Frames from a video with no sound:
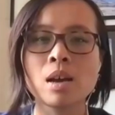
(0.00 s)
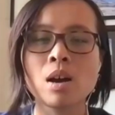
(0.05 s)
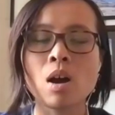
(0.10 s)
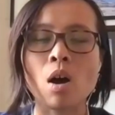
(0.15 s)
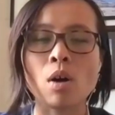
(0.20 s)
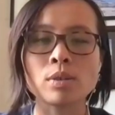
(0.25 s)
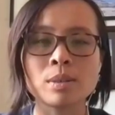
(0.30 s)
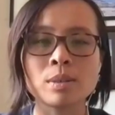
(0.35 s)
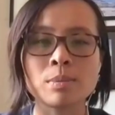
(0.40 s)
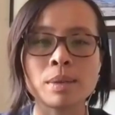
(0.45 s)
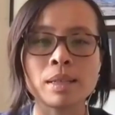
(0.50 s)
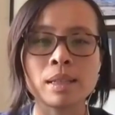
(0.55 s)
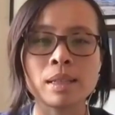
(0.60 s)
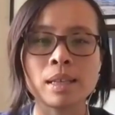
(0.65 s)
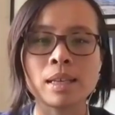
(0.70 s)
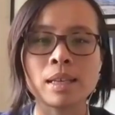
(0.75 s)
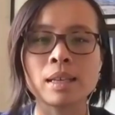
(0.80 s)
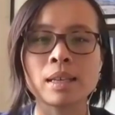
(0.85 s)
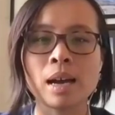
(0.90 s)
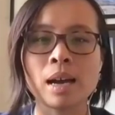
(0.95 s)

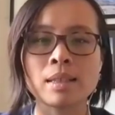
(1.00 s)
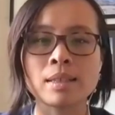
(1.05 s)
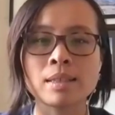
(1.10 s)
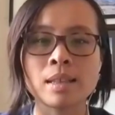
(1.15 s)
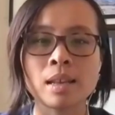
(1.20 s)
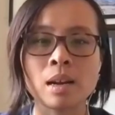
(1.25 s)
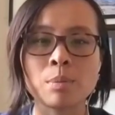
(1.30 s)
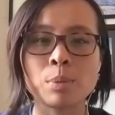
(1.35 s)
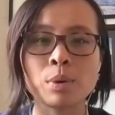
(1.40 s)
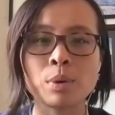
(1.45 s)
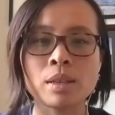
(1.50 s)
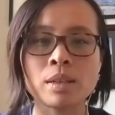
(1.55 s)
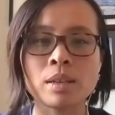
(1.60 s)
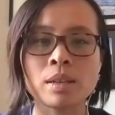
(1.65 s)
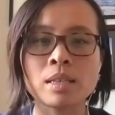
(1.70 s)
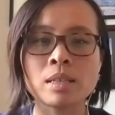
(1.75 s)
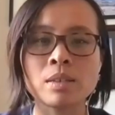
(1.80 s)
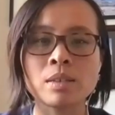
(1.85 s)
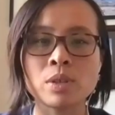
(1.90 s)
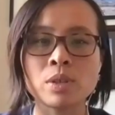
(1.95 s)
ultimately got set up with an
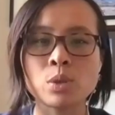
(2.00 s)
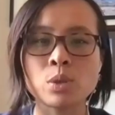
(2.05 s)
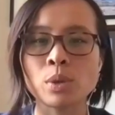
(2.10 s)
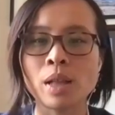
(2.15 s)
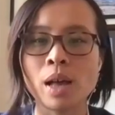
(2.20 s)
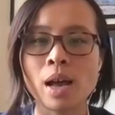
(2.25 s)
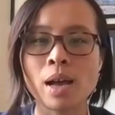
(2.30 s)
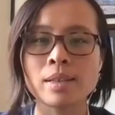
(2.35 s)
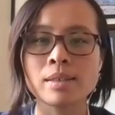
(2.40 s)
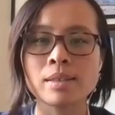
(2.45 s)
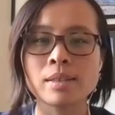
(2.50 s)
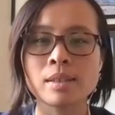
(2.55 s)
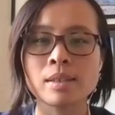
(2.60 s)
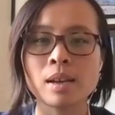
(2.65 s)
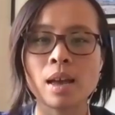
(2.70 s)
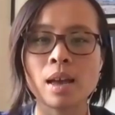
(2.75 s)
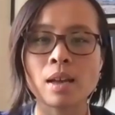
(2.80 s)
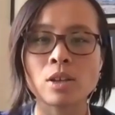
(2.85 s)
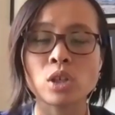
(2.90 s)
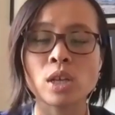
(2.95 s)
individualized
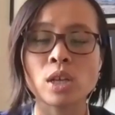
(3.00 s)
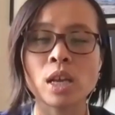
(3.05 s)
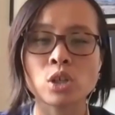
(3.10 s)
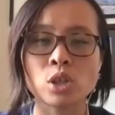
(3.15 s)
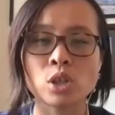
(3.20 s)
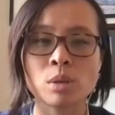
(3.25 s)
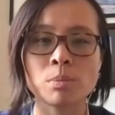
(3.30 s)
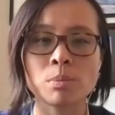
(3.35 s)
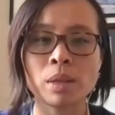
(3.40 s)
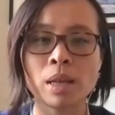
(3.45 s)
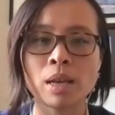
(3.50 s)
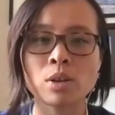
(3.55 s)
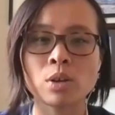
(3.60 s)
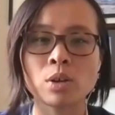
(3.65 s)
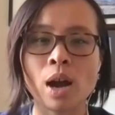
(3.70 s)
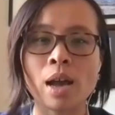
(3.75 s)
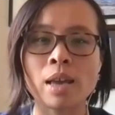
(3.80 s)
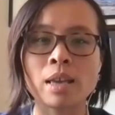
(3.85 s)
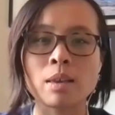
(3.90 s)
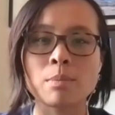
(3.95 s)
education plan, or
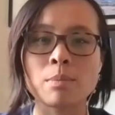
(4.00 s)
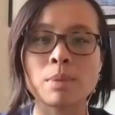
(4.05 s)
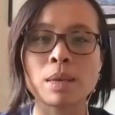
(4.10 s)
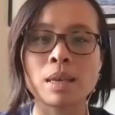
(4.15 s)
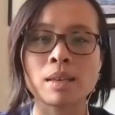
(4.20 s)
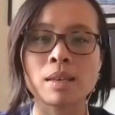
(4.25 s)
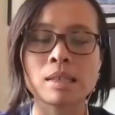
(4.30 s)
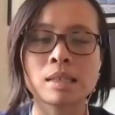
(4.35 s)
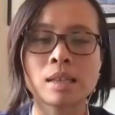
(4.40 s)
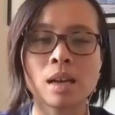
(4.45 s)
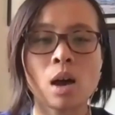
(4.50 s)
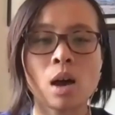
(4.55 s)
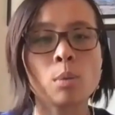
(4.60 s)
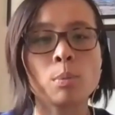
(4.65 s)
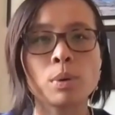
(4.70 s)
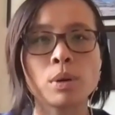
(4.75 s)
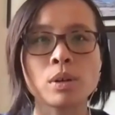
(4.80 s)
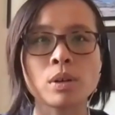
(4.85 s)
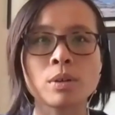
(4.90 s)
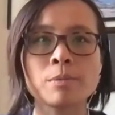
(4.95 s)
IEP, to
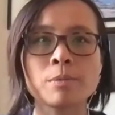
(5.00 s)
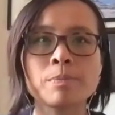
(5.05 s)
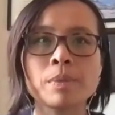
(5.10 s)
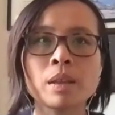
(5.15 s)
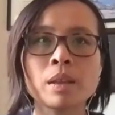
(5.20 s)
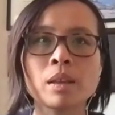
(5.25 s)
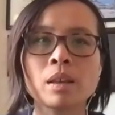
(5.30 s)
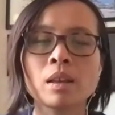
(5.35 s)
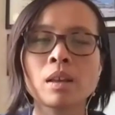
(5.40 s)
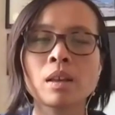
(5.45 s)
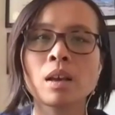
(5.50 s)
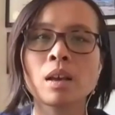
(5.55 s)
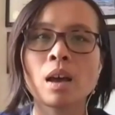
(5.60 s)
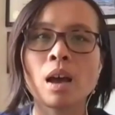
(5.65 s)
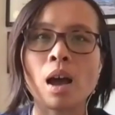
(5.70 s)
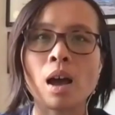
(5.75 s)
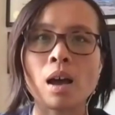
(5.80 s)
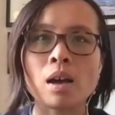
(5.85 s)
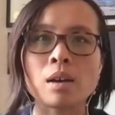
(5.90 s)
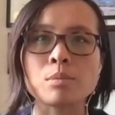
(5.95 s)
help her.
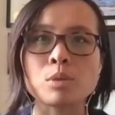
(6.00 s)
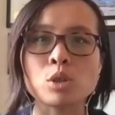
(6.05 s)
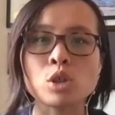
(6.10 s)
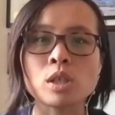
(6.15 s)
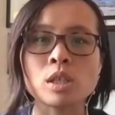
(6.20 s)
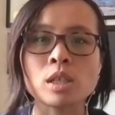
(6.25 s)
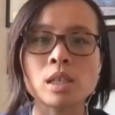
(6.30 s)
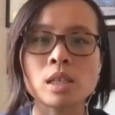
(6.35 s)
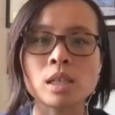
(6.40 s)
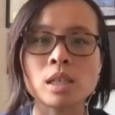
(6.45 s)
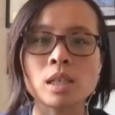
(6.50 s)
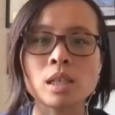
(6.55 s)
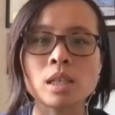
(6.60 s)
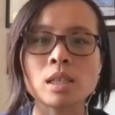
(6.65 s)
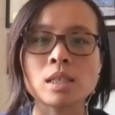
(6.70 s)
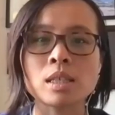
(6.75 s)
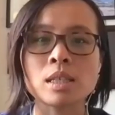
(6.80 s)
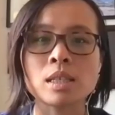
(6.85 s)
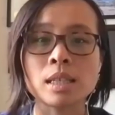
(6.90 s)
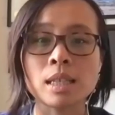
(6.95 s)

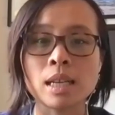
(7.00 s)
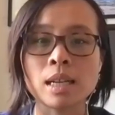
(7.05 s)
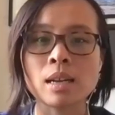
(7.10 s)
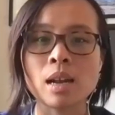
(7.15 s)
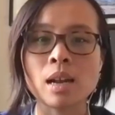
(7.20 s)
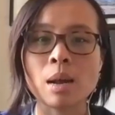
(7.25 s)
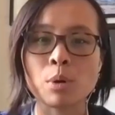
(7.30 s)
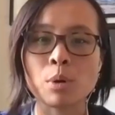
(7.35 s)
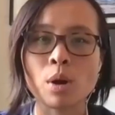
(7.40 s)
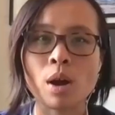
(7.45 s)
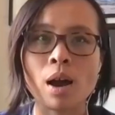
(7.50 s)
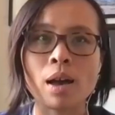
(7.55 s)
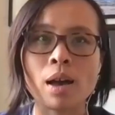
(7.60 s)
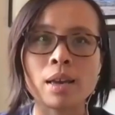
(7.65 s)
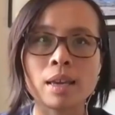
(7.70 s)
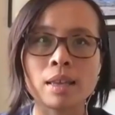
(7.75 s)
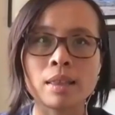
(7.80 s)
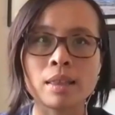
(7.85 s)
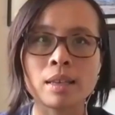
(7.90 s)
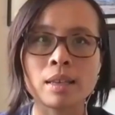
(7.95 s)
She did get an
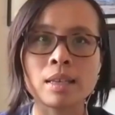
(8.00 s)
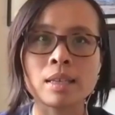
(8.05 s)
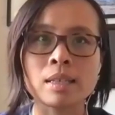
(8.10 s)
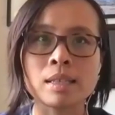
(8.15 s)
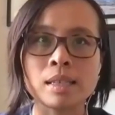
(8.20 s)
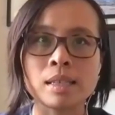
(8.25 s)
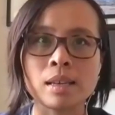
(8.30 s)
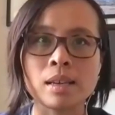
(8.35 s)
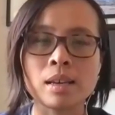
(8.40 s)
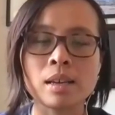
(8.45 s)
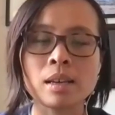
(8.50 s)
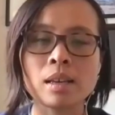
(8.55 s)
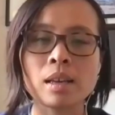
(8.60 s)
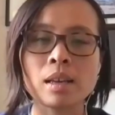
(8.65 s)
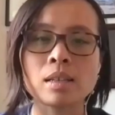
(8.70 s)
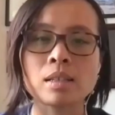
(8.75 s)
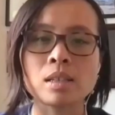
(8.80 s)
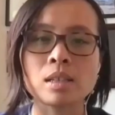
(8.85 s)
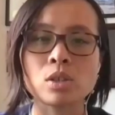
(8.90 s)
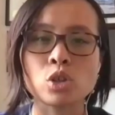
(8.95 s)
MRI in the ED.
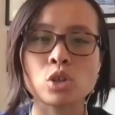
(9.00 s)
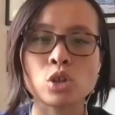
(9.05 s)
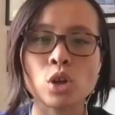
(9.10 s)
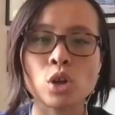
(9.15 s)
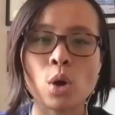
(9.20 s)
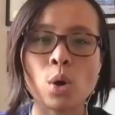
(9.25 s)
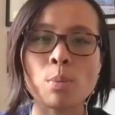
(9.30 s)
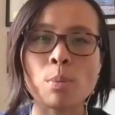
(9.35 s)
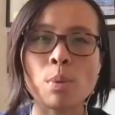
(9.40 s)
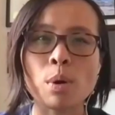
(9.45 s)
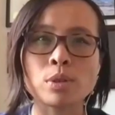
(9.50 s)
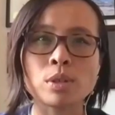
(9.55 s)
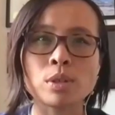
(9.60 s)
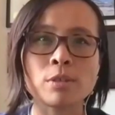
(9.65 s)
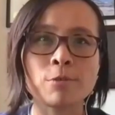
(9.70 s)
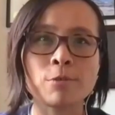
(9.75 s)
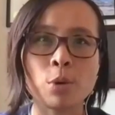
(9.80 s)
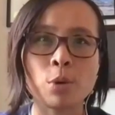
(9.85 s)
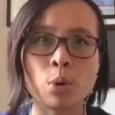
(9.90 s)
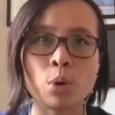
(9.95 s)
It did show
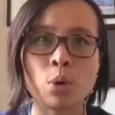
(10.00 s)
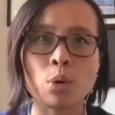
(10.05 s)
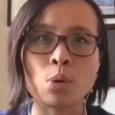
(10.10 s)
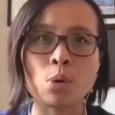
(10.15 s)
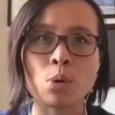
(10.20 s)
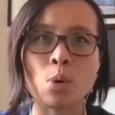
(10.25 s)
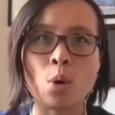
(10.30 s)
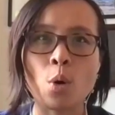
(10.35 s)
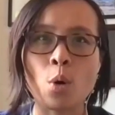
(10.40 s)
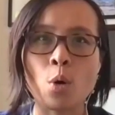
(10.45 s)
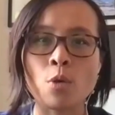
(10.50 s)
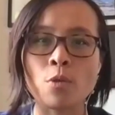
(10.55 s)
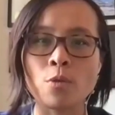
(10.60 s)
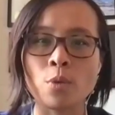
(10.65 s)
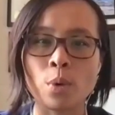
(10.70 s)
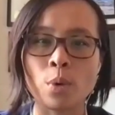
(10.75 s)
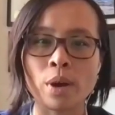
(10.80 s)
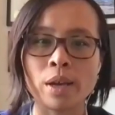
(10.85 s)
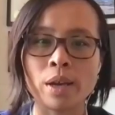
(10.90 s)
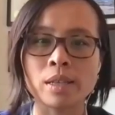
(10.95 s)
multifocal
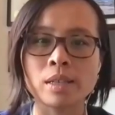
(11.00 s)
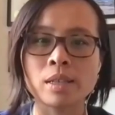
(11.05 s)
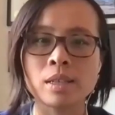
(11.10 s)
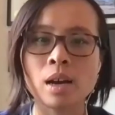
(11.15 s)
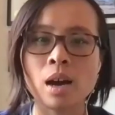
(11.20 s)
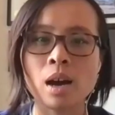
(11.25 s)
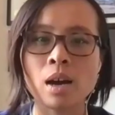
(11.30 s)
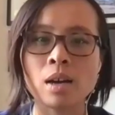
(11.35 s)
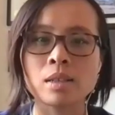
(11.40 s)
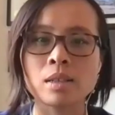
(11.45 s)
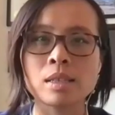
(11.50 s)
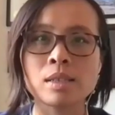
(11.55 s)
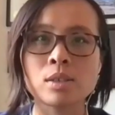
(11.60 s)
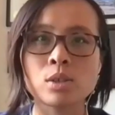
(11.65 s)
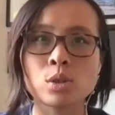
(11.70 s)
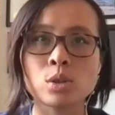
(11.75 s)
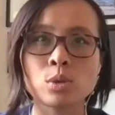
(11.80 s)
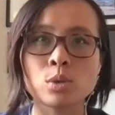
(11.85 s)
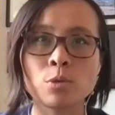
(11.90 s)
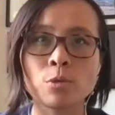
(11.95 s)
ovoid
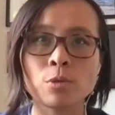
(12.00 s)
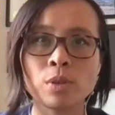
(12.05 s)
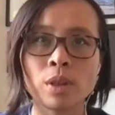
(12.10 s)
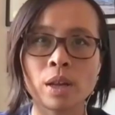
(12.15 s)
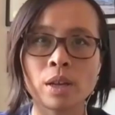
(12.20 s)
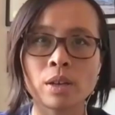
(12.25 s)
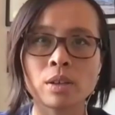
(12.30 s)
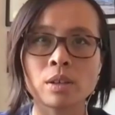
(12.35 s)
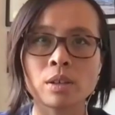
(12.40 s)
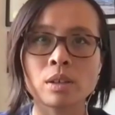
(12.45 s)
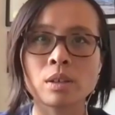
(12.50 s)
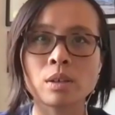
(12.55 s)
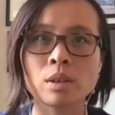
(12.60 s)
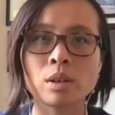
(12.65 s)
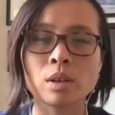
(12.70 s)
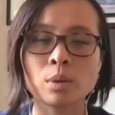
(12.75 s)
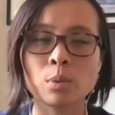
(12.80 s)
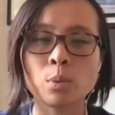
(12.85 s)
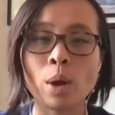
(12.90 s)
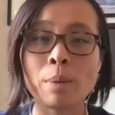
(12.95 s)
T2 flare
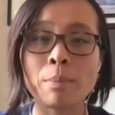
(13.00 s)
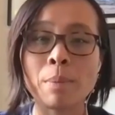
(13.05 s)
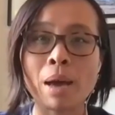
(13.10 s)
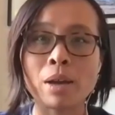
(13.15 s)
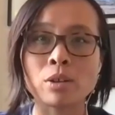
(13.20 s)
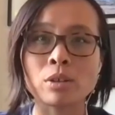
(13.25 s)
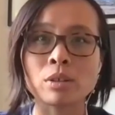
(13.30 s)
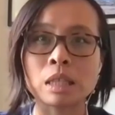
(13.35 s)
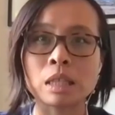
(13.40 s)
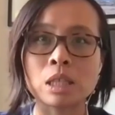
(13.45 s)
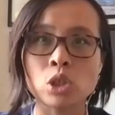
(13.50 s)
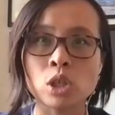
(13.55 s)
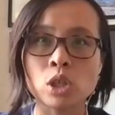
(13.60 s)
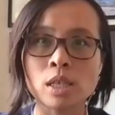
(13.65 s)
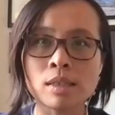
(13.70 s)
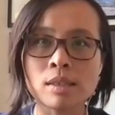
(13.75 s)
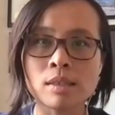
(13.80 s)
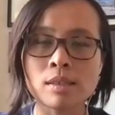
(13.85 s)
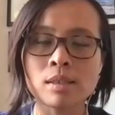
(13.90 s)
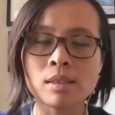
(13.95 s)
white matter
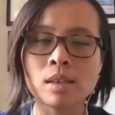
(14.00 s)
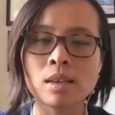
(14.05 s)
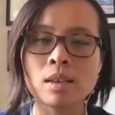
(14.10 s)
lesions